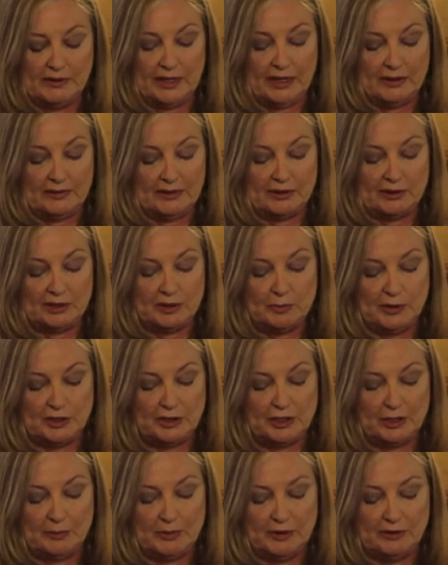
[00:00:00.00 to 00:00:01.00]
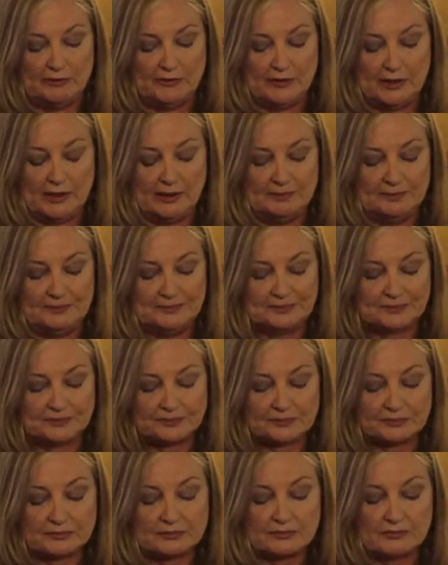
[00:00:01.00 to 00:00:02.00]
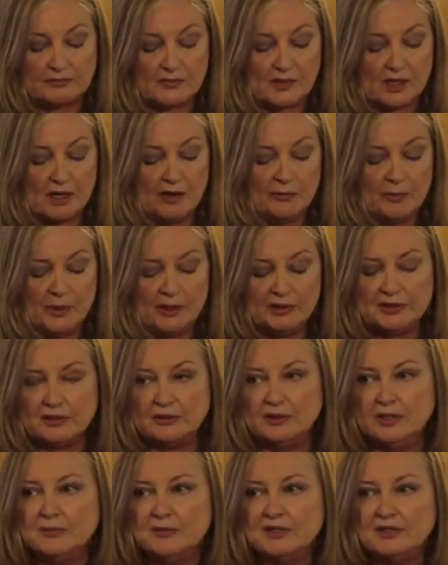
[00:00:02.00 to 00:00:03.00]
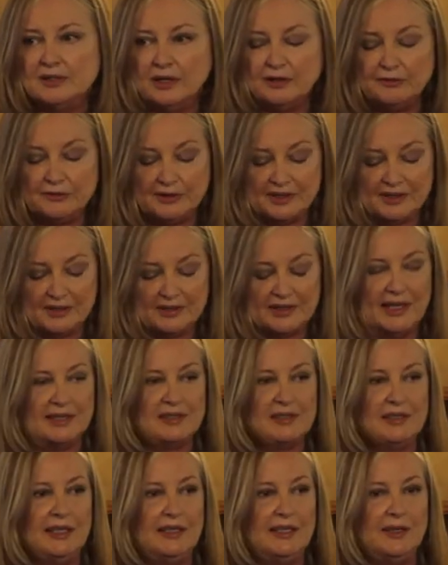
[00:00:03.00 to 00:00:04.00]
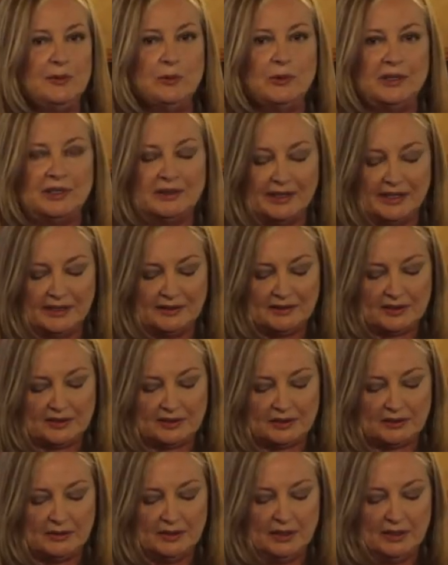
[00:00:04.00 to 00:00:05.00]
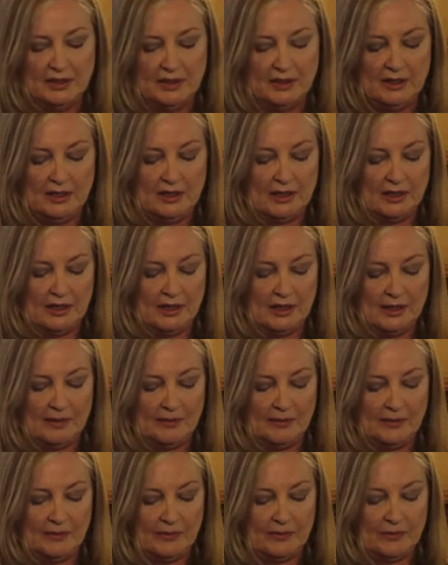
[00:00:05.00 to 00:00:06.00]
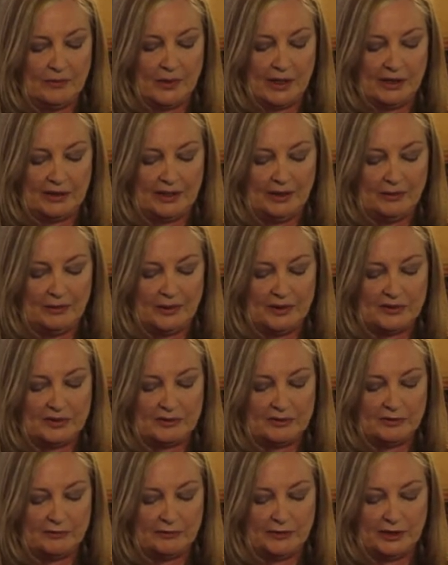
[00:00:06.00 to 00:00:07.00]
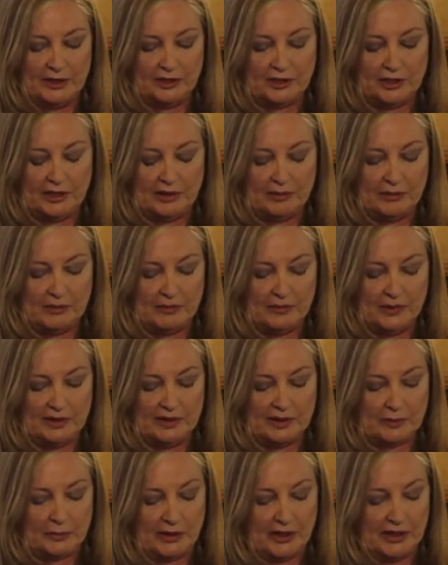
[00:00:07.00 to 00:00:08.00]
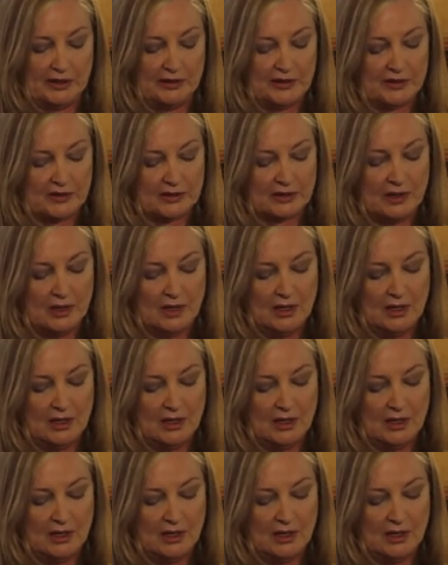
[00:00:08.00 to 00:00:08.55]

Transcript: Catholic Archbishop of Mosul himself was assassinated one Lent while he was finishing his prayers.